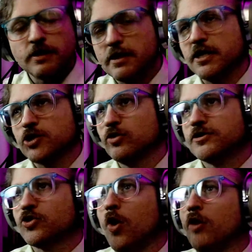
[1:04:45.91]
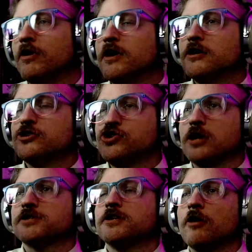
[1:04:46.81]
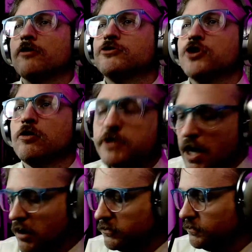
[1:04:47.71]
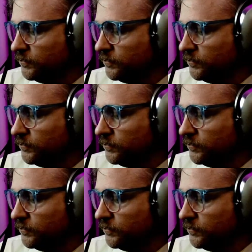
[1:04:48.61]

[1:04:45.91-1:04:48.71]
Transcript: that this was, quote, just another Jonestown.